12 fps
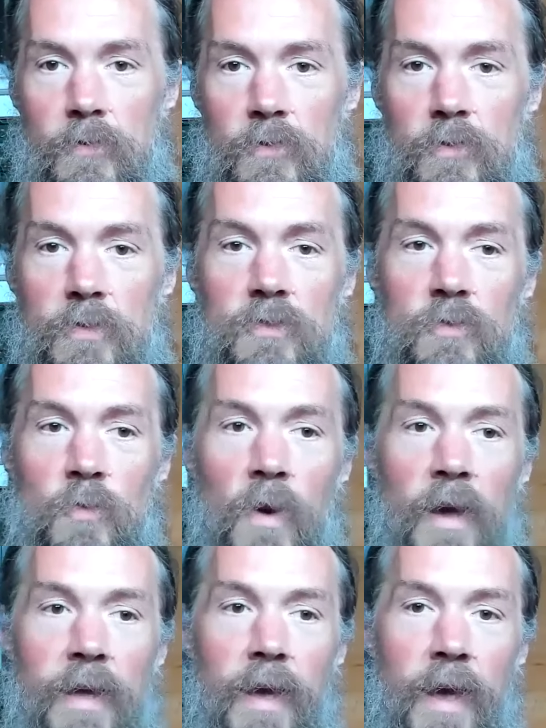So this is
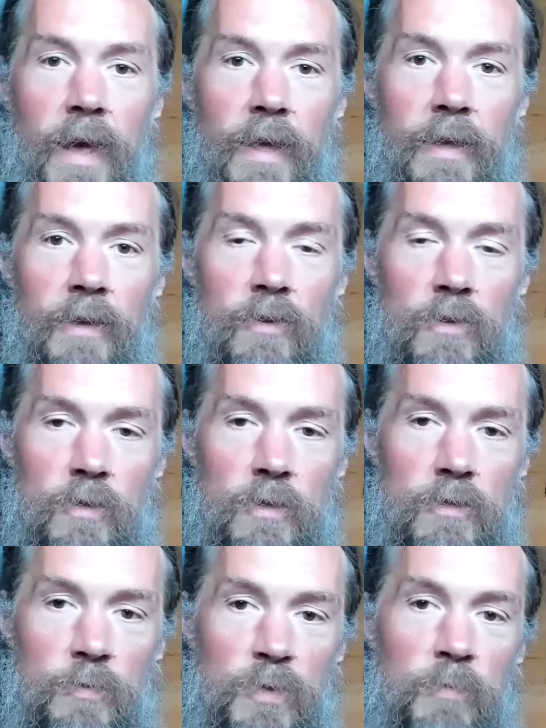why I
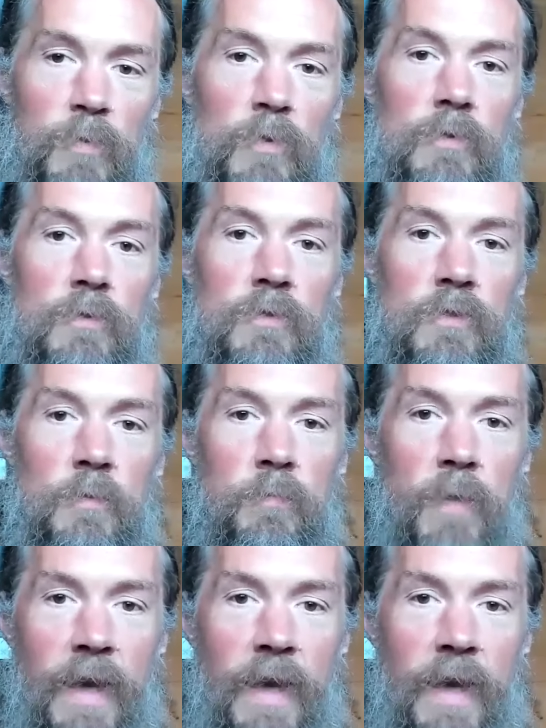encourage people to